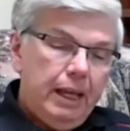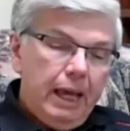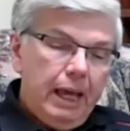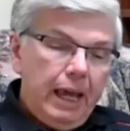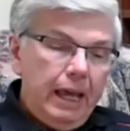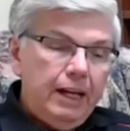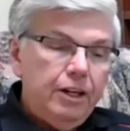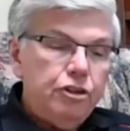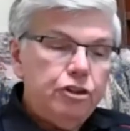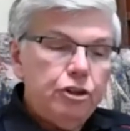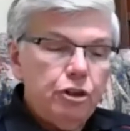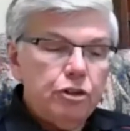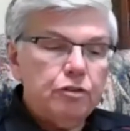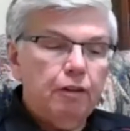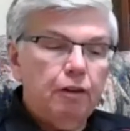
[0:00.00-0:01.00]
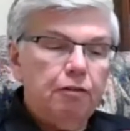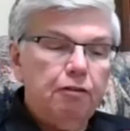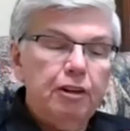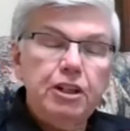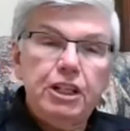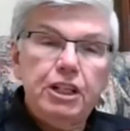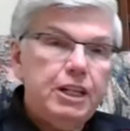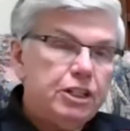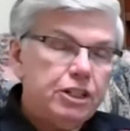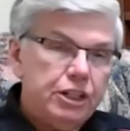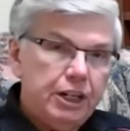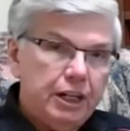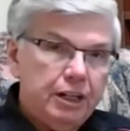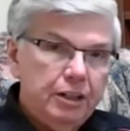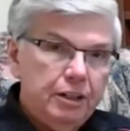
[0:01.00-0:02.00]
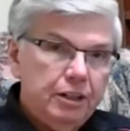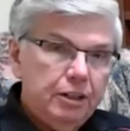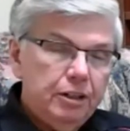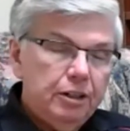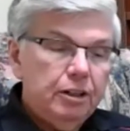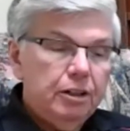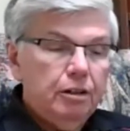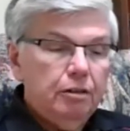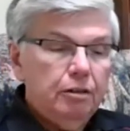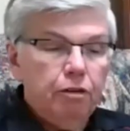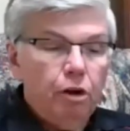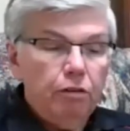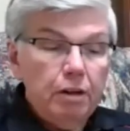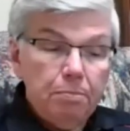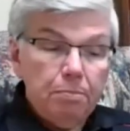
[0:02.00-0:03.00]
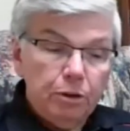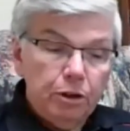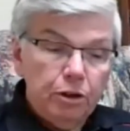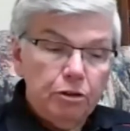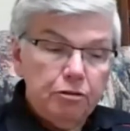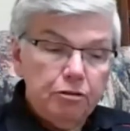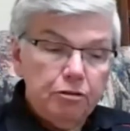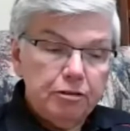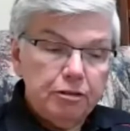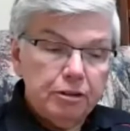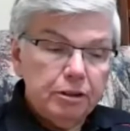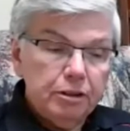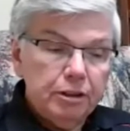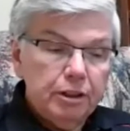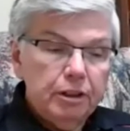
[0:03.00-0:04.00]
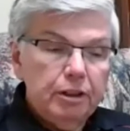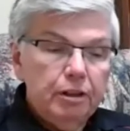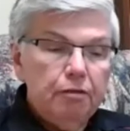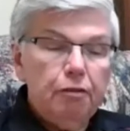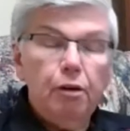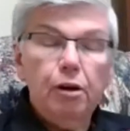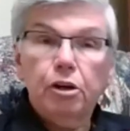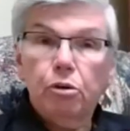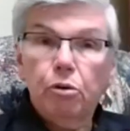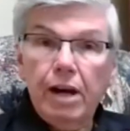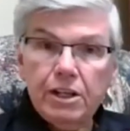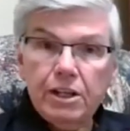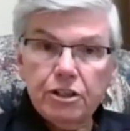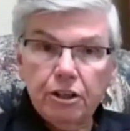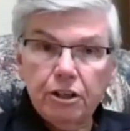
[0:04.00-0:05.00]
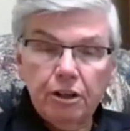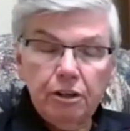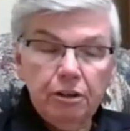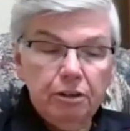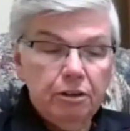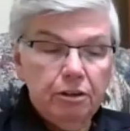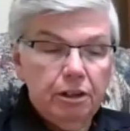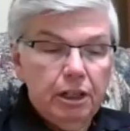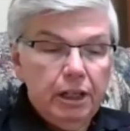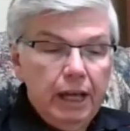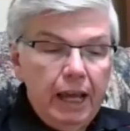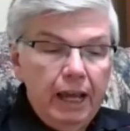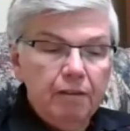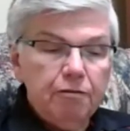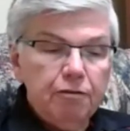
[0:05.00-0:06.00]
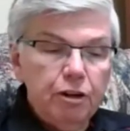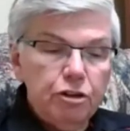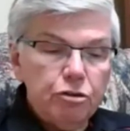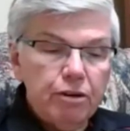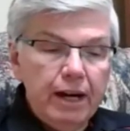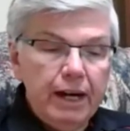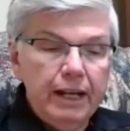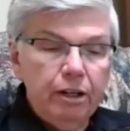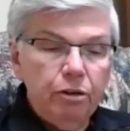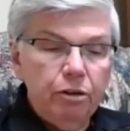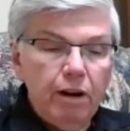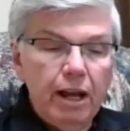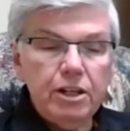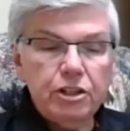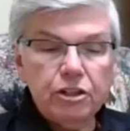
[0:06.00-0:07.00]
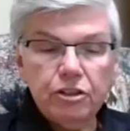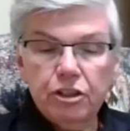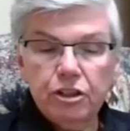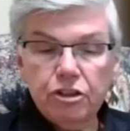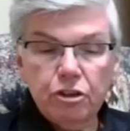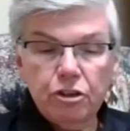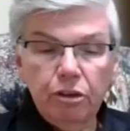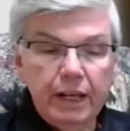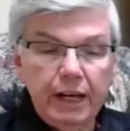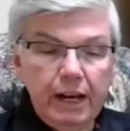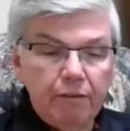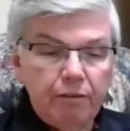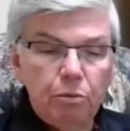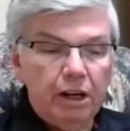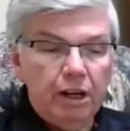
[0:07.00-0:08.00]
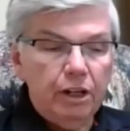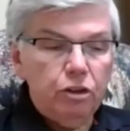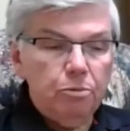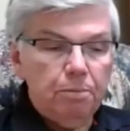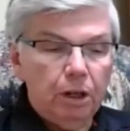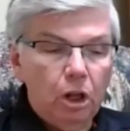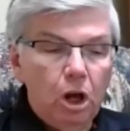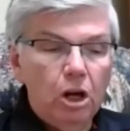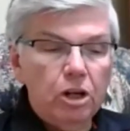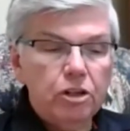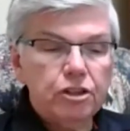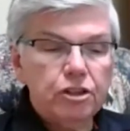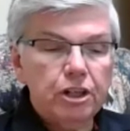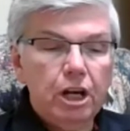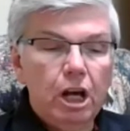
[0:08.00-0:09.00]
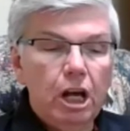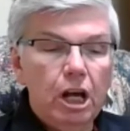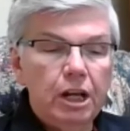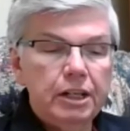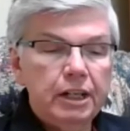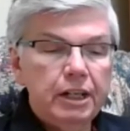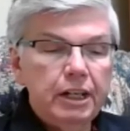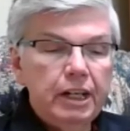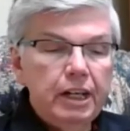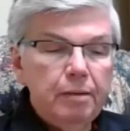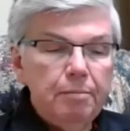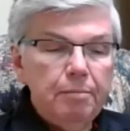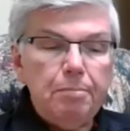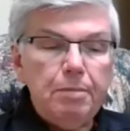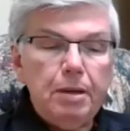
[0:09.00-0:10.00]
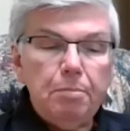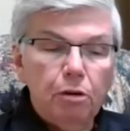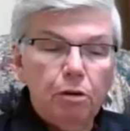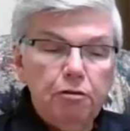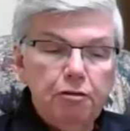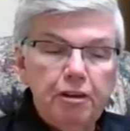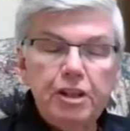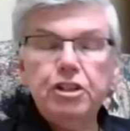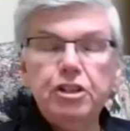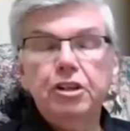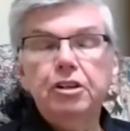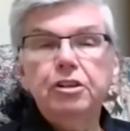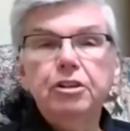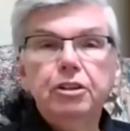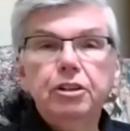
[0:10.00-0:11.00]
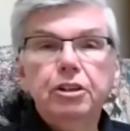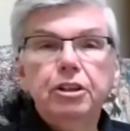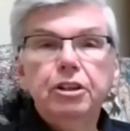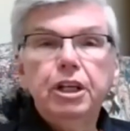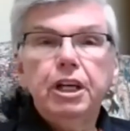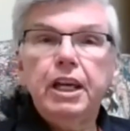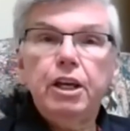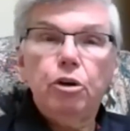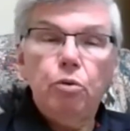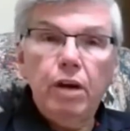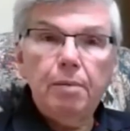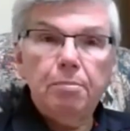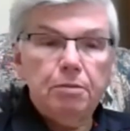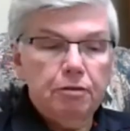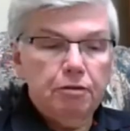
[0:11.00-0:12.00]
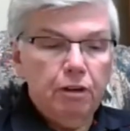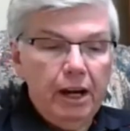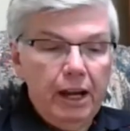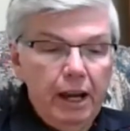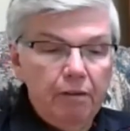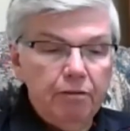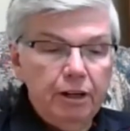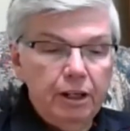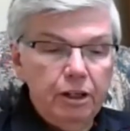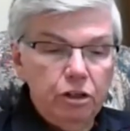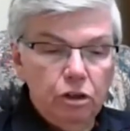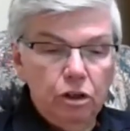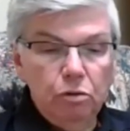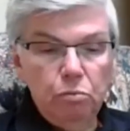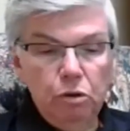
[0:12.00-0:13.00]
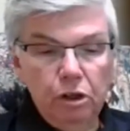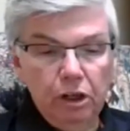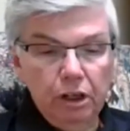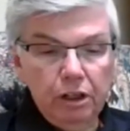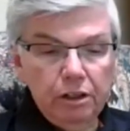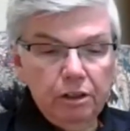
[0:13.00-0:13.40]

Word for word: and is useful for teaching, for reproof, for correction, and for training in righteousness, so that everyone who belongs to God may be proficient, equipped for every good work.